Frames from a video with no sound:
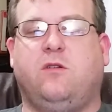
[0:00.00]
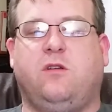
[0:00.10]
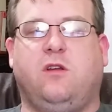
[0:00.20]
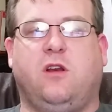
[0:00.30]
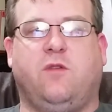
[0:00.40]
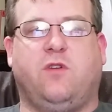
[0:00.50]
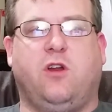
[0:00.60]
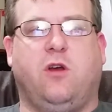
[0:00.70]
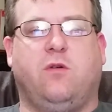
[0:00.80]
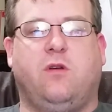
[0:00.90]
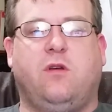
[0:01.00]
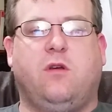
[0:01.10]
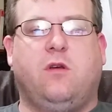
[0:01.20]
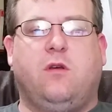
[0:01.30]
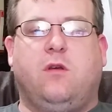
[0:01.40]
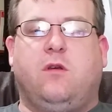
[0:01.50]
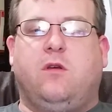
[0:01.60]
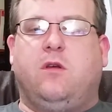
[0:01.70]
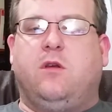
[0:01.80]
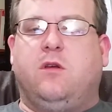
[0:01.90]
You never know.
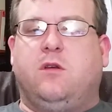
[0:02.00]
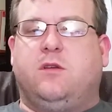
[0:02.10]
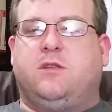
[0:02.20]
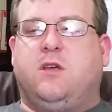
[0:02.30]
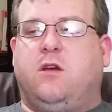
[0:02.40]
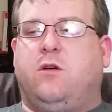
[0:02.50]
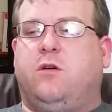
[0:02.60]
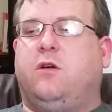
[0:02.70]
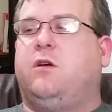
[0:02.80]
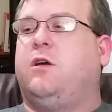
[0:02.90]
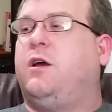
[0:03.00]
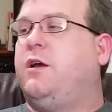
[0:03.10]
So